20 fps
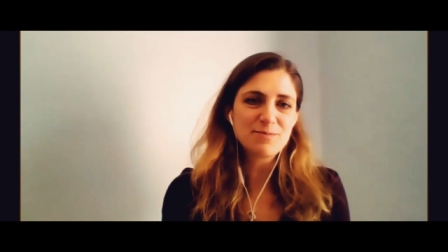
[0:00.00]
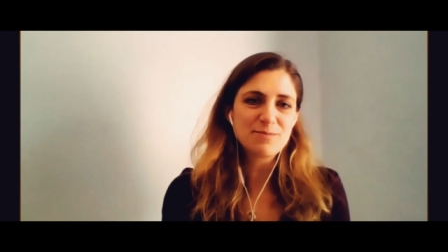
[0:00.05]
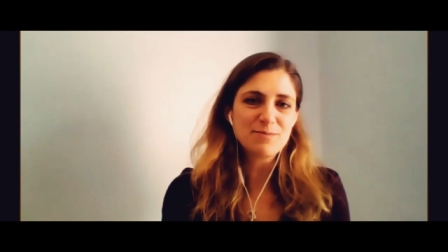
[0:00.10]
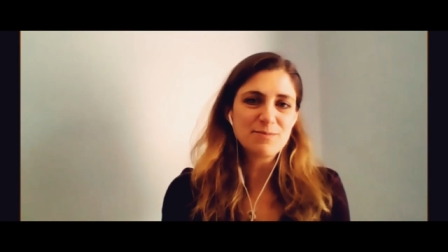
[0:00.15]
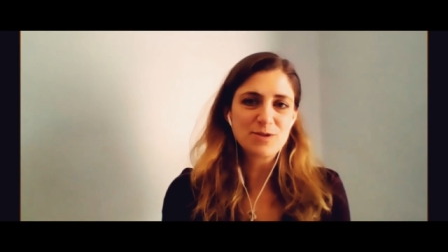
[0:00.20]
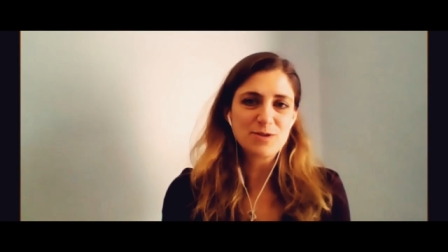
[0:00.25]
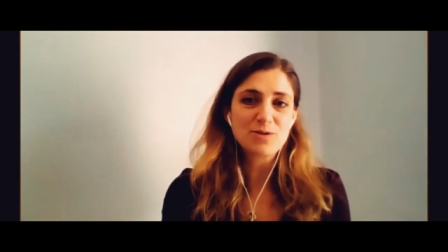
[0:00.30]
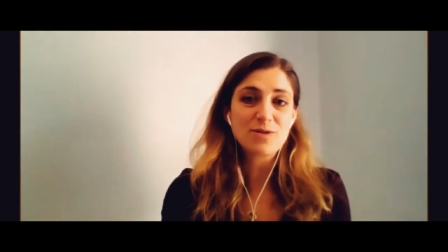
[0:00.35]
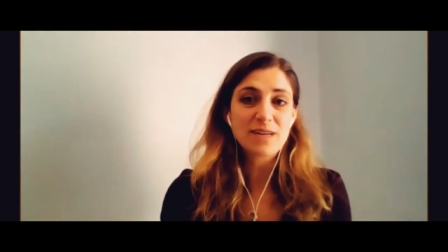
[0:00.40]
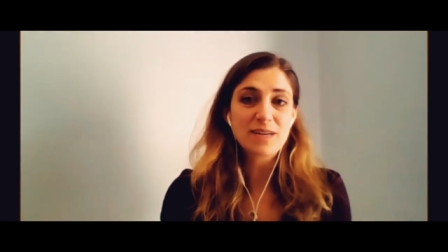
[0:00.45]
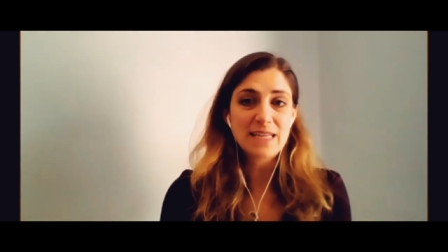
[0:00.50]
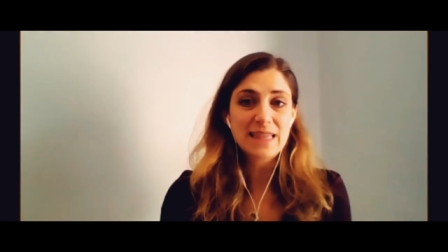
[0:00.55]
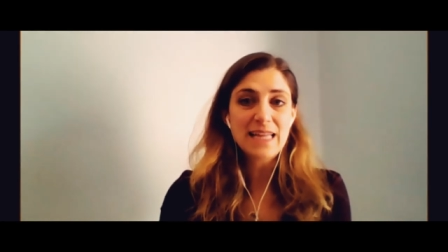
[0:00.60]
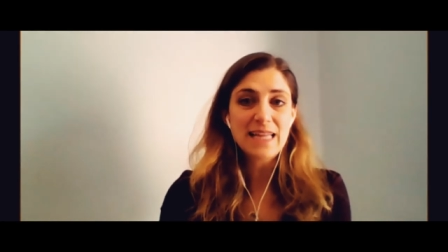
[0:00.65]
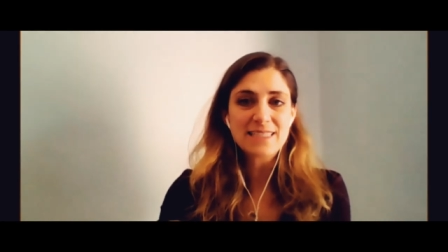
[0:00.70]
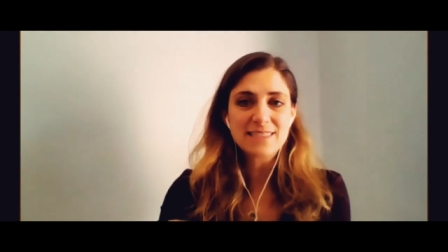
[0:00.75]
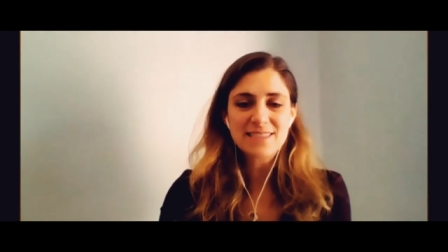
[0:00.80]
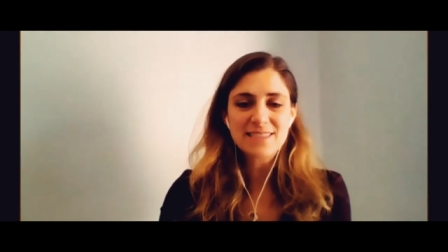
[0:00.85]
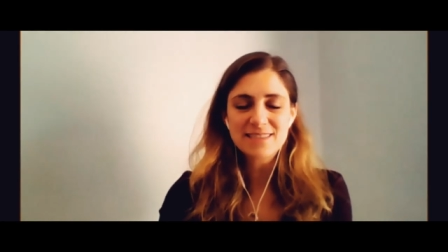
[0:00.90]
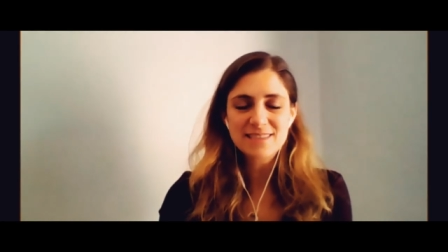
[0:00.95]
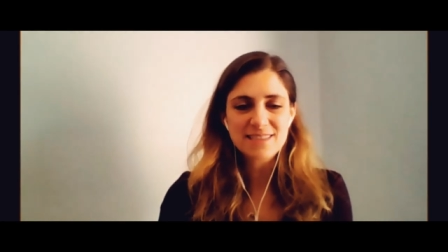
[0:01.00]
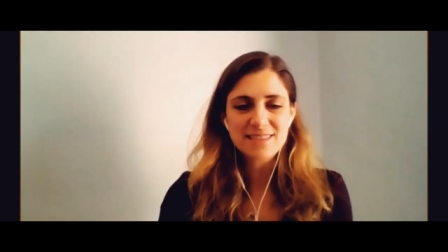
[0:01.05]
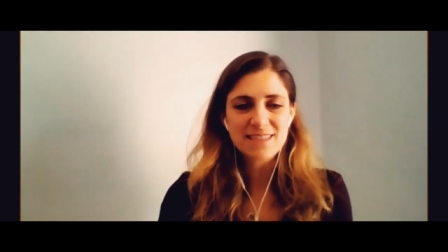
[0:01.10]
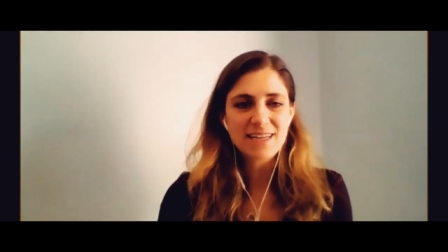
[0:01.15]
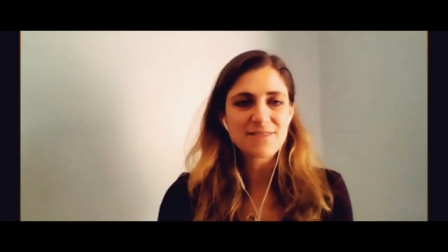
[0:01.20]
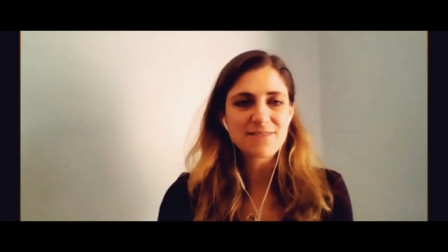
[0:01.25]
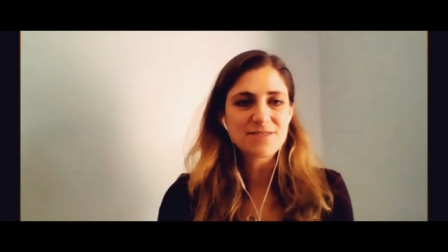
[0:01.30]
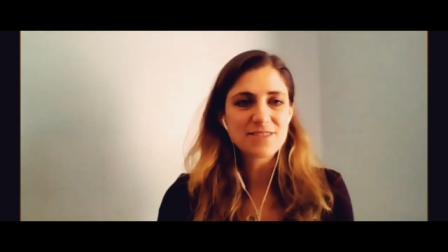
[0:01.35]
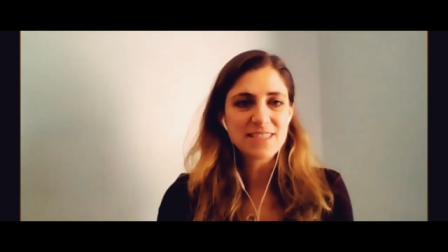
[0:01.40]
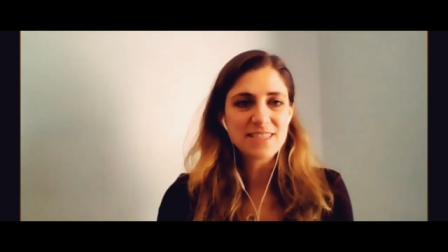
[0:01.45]
majority licensed
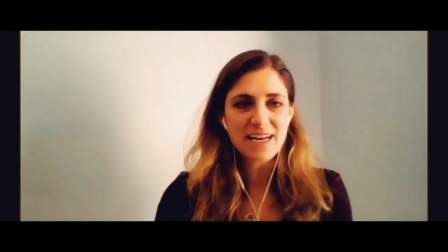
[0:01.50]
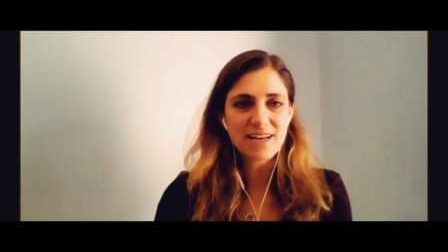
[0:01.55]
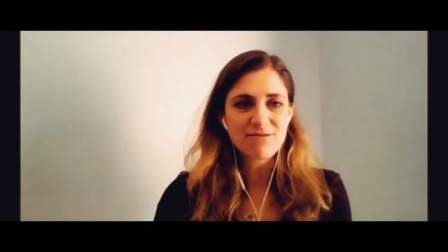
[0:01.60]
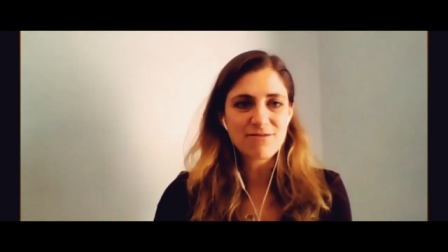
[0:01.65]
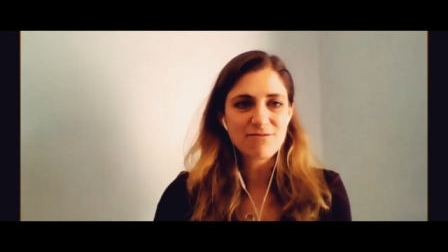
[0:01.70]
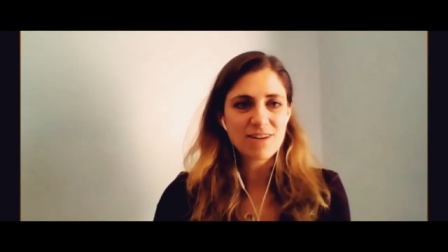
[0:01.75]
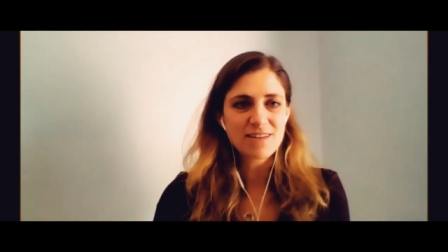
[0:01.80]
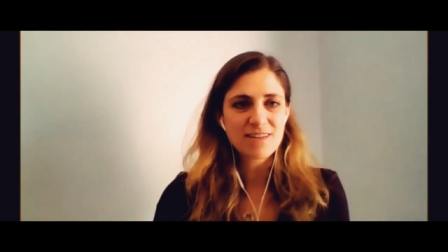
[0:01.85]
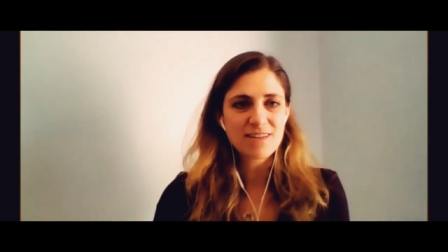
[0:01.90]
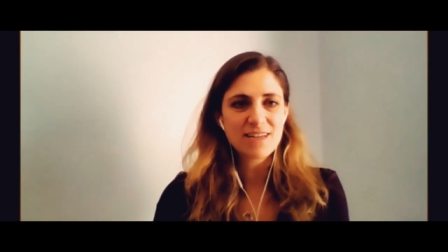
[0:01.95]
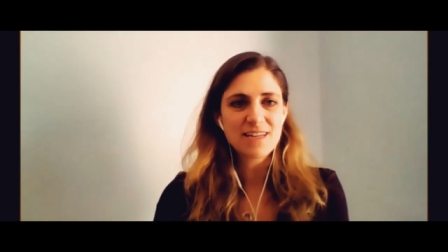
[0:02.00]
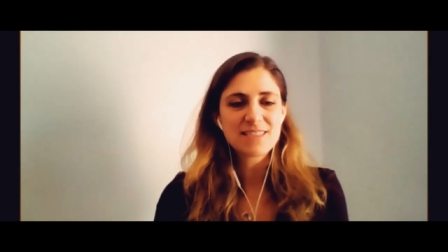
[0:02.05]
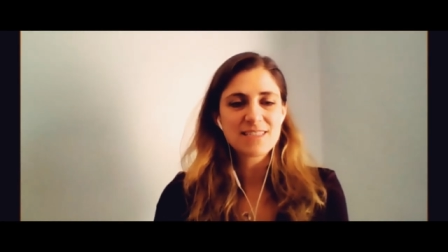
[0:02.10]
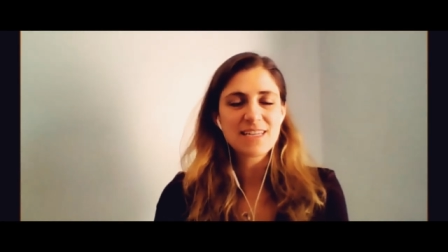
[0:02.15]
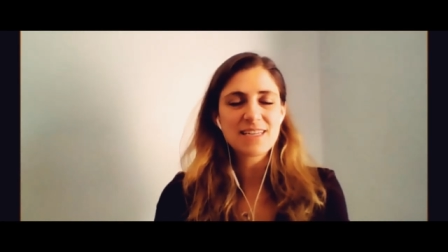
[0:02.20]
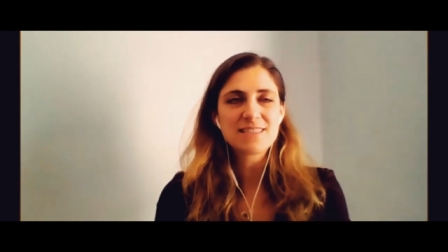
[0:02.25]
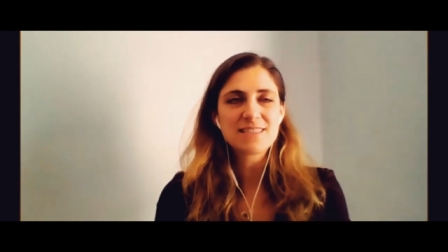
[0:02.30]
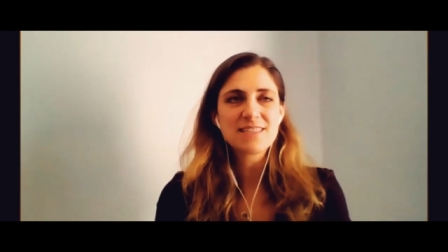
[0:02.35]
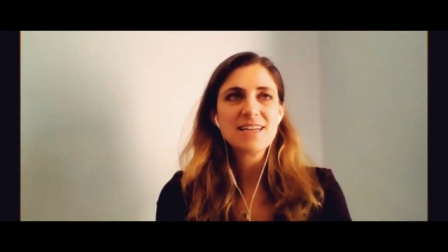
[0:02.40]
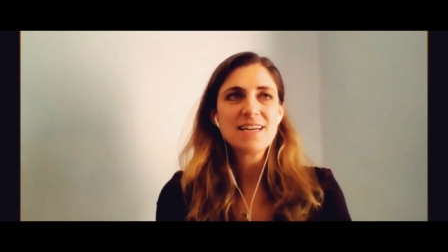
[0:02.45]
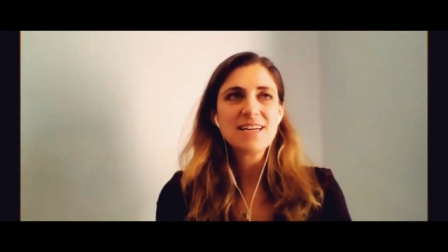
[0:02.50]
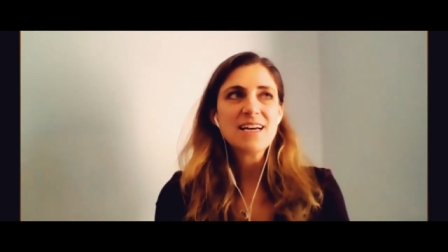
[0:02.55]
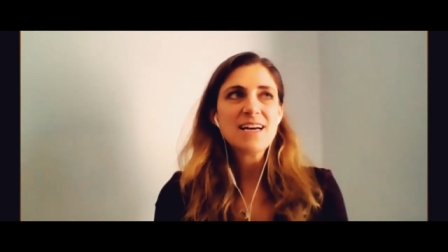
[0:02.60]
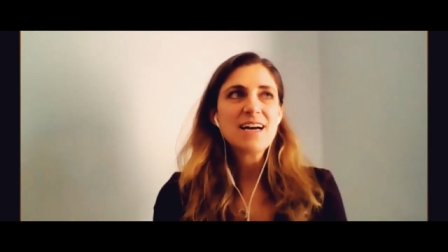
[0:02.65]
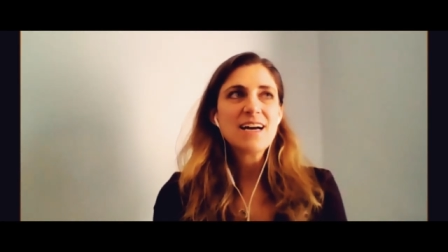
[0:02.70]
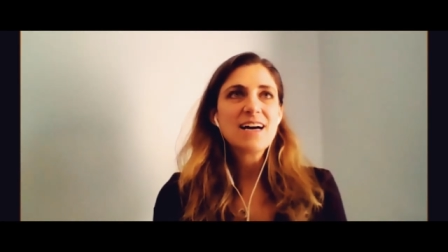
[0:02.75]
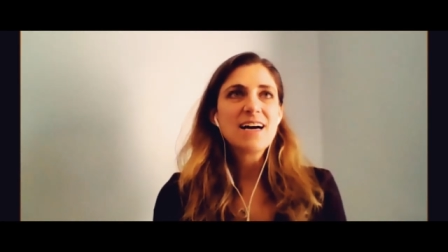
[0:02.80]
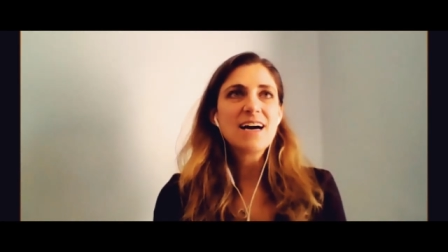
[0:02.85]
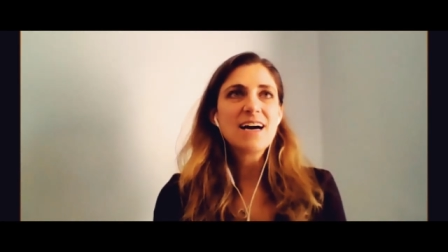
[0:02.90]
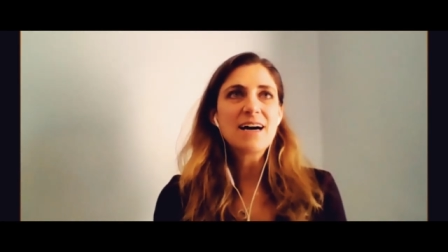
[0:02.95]
kind of second run
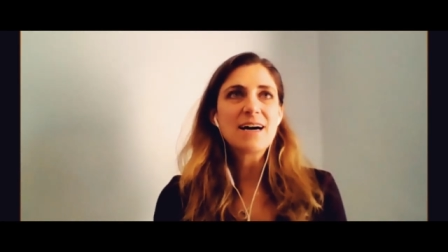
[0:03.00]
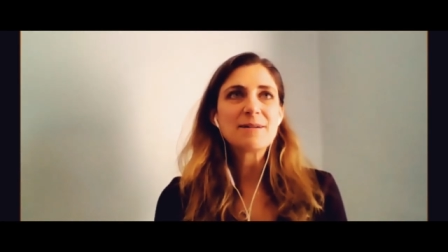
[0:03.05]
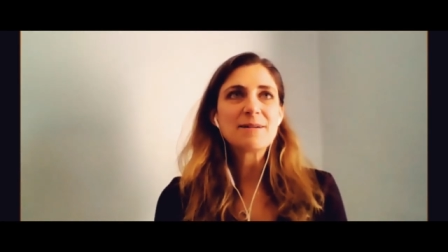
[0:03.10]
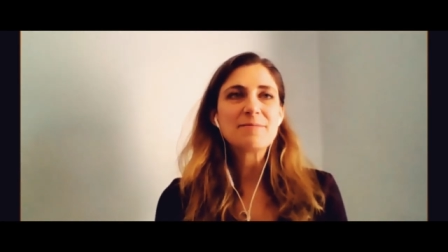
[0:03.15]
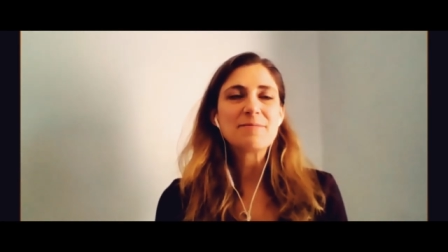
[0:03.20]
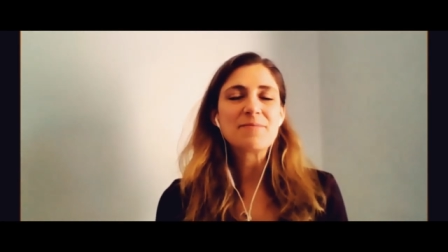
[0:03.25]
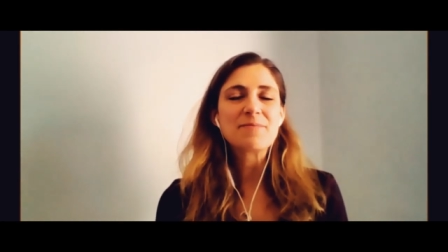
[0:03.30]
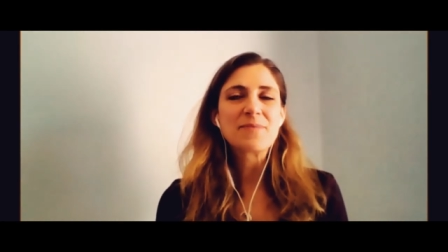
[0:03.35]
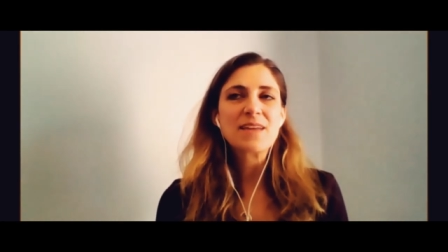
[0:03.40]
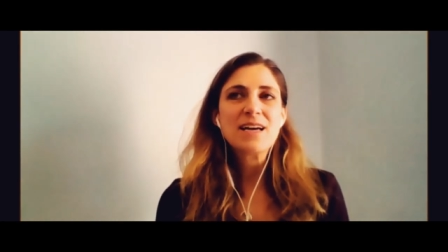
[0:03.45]
content.